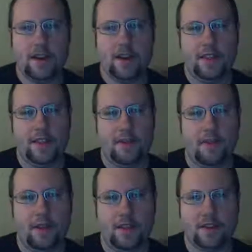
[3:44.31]
and then they
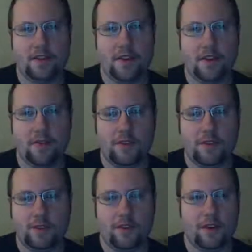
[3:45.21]
play this song where they
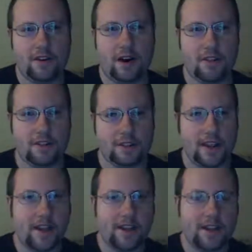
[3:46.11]
start all
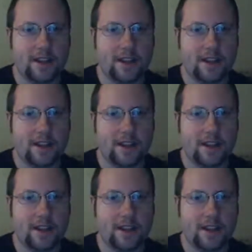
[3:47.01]
singing,